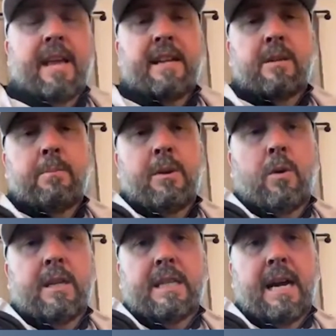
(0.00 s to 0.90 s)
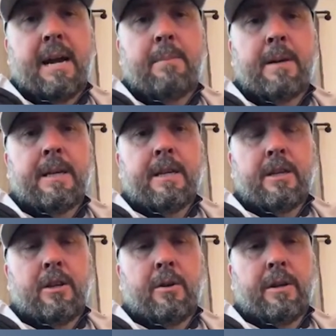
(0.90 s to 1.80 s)
that to me one time.
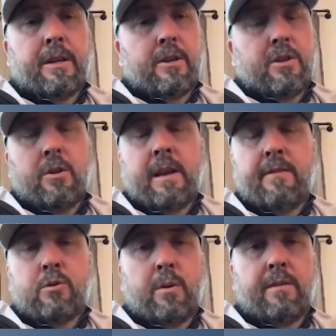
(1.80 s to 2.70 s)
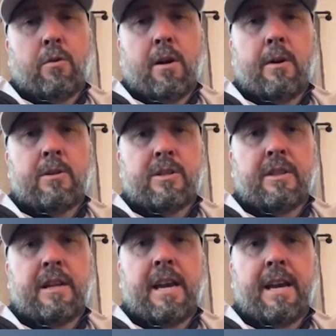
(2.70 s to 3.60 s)
You know, he goes, you only have 24 hours
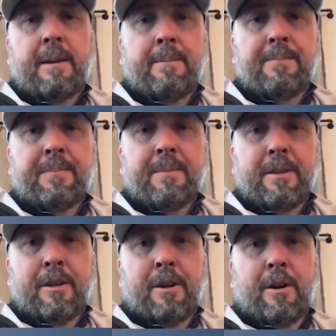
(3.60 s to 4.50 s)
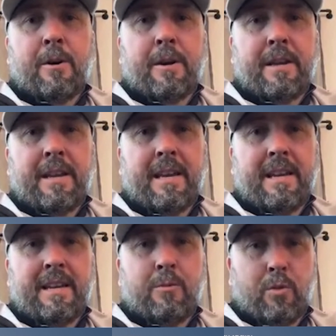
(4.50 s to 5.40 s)
in the day, you know, and
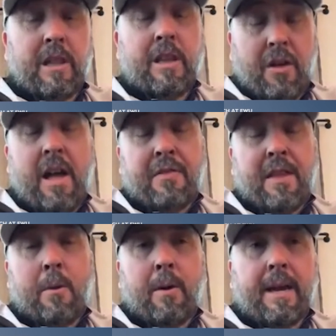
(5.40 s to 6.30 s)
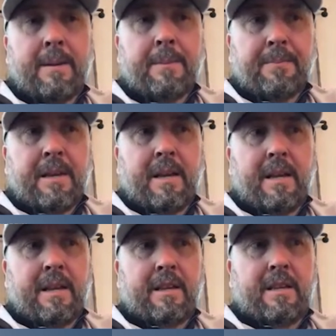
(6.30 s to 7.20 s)
he really thought that way.
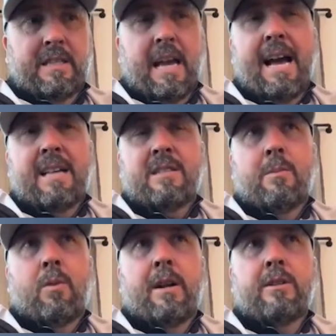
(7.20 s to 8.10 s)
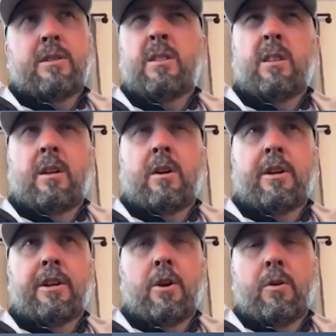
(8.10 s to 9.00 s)
And because I asked him, why don't you, you know, are
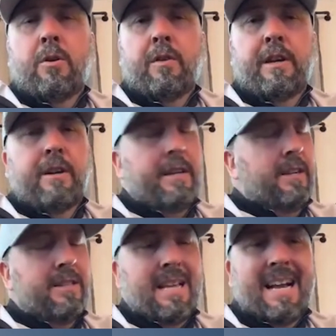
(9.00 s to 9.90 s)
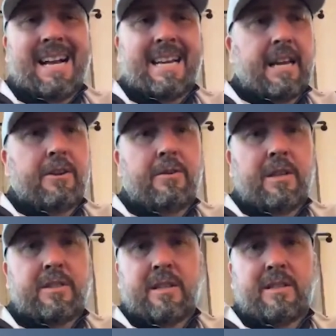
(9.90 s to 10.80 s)
you going over here? He goes, I got to do
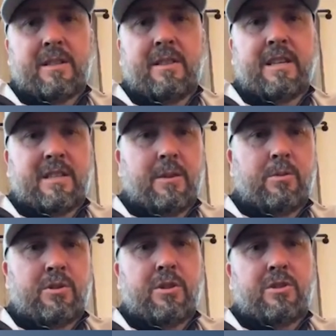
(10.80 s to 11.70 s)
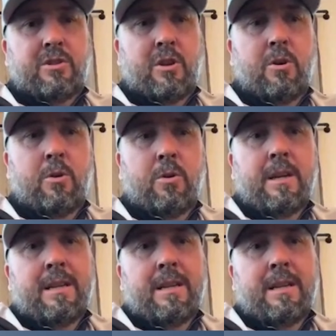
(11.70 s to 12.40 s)
this, this, and this. And he was just so